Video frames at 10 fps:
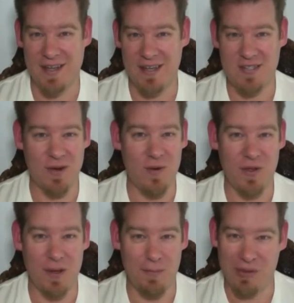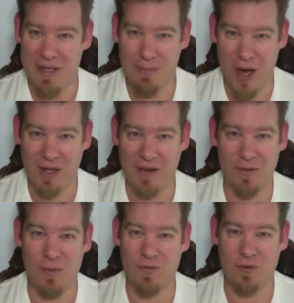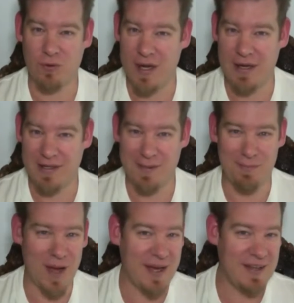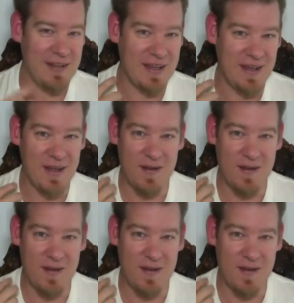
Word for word: And so the complete model that we've created, combining the